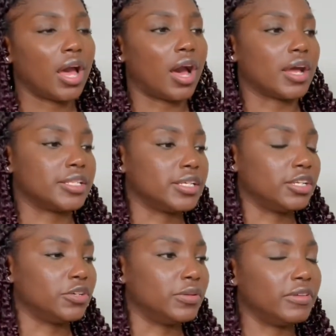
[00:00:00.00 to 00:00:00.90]
until
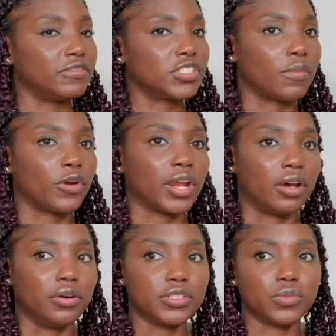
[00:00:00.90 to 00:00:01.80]
you live somewhere
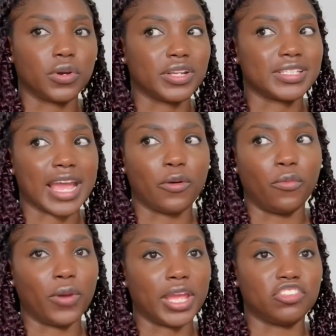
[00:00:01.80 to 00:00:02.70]
else where it's like
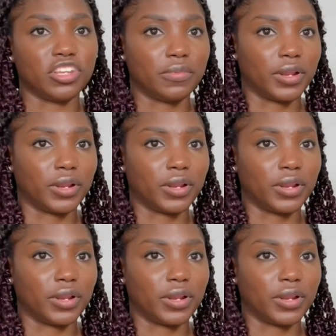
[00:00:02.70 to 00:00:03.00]
way cheaper.